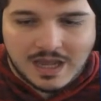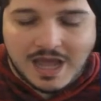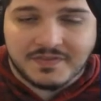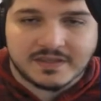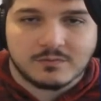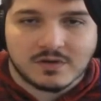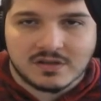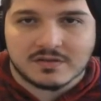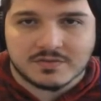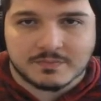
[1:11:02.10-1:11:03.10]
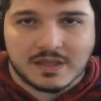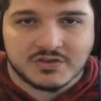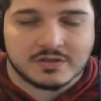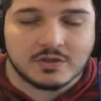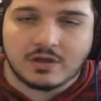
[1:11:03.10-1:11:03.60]
I think he wanted to
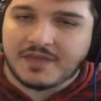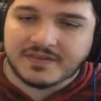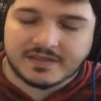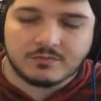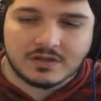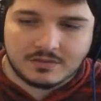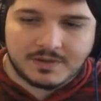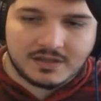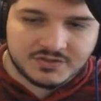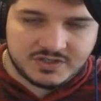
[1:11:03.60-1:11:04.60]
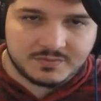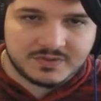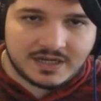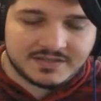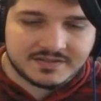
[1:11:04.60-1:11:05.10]
abolish. No, I think he wanted to abolish the
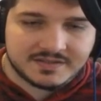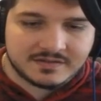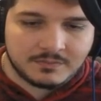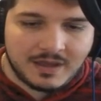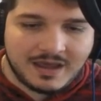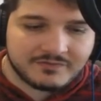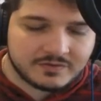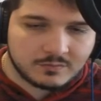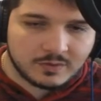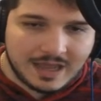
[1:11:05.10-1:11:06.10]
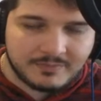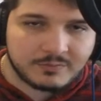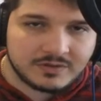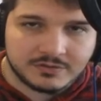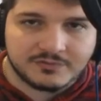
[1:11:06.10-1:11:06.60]
Shichibukai system after what
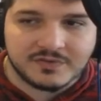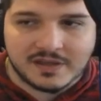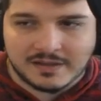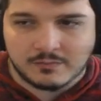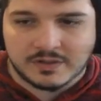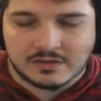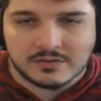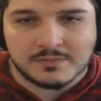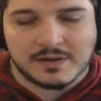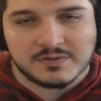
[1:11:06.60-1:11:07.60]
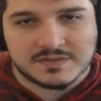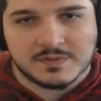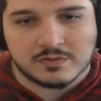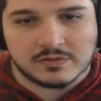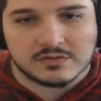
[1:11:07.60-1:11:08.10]
happened with Luffy and what he learned about with
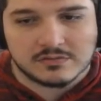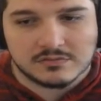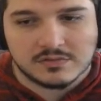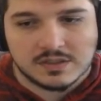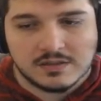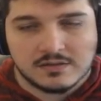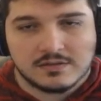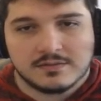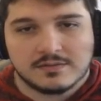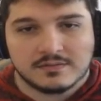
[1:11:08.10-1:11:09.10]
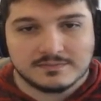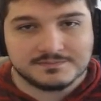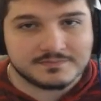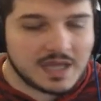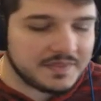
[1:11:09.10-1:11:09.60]
Smoker.
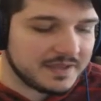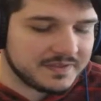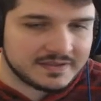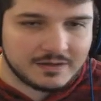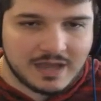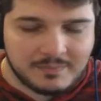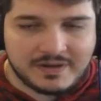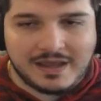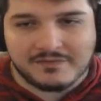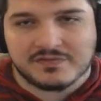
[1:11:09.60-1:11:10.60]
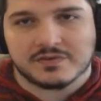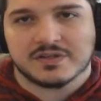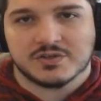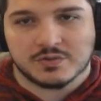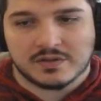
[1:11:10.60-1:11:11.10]
I think that would happen after
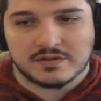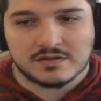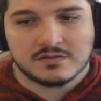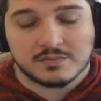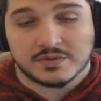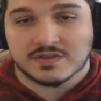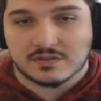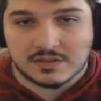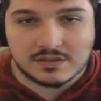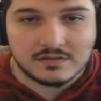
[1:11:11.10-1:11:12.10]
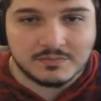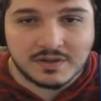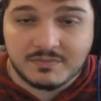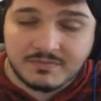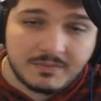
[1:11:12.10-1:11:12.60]
he joined, personally.
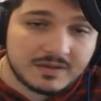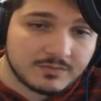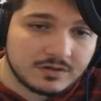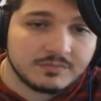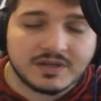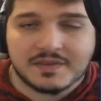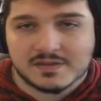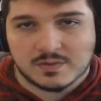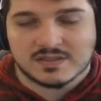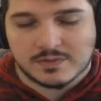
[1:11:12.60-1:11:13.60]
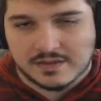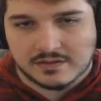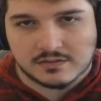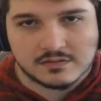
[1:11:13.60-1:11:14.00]
But I mean, maybe I'm wrong, but that's what I think.